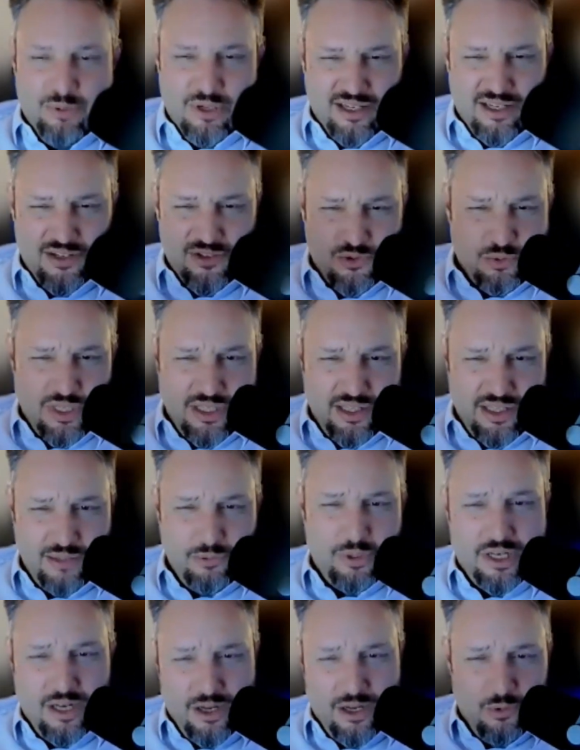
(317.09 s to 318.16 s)
because really
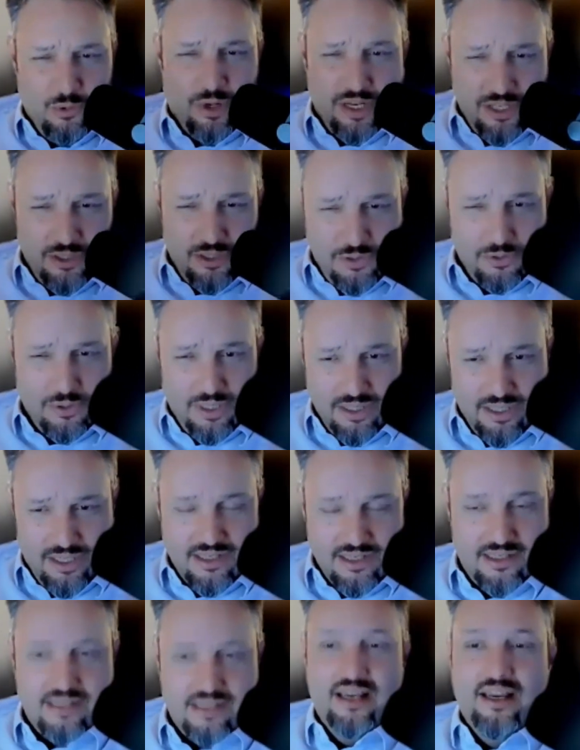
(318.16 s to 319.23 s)
we don't want you doing
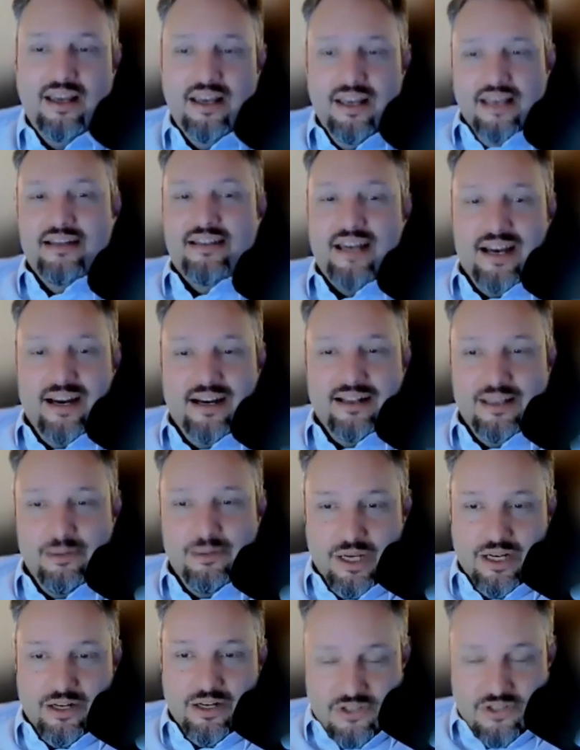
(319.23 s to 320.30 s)
this entirely
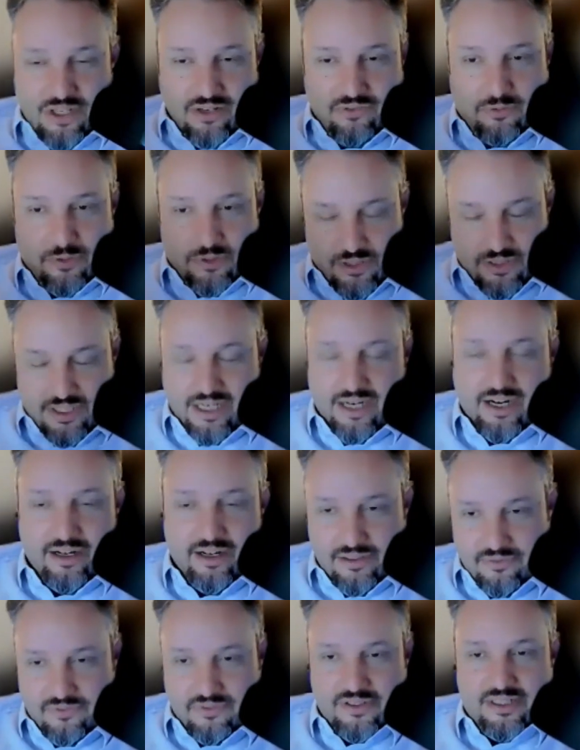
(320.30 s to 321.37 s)
by yourself when you're
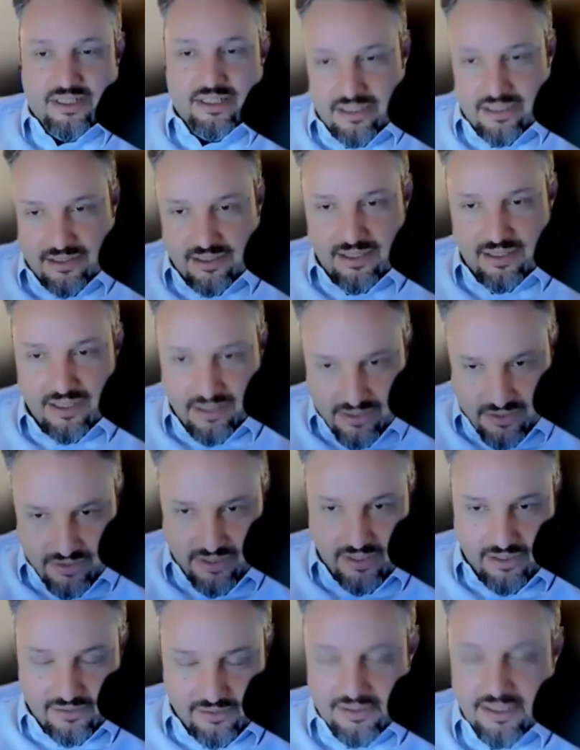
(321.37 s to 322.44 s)
tired and fatigued and
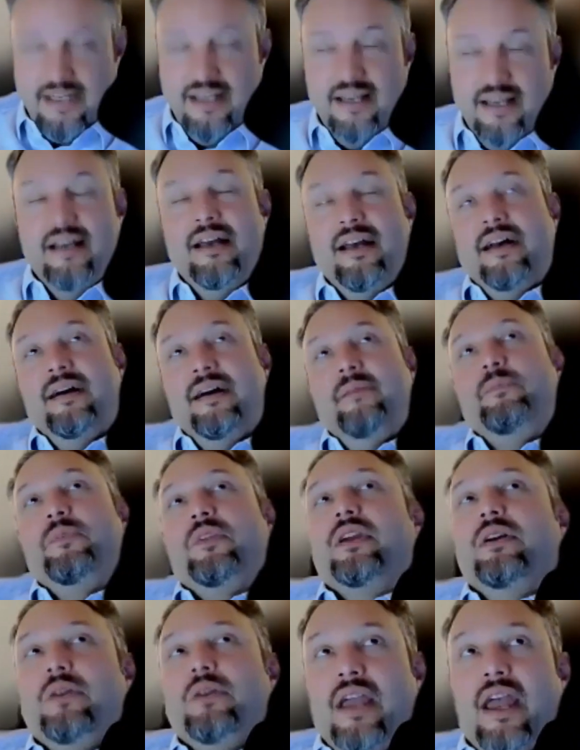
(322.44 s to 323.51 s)
hungry. And
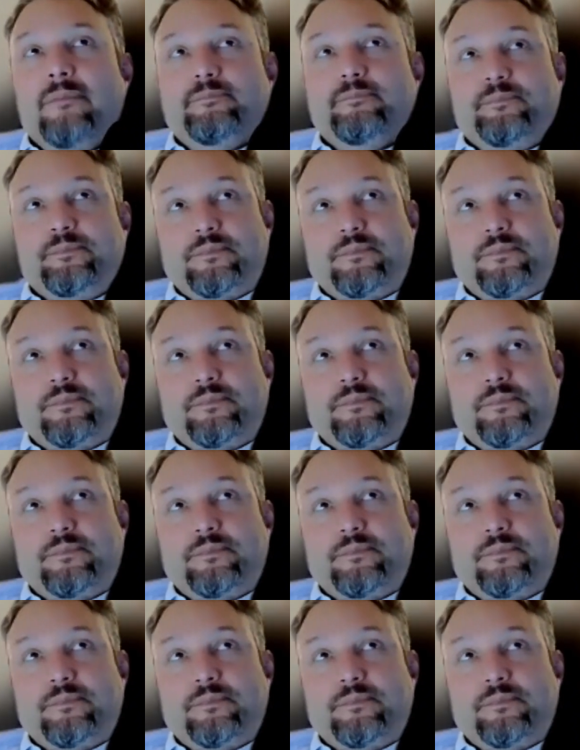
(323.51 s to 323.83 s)
okay,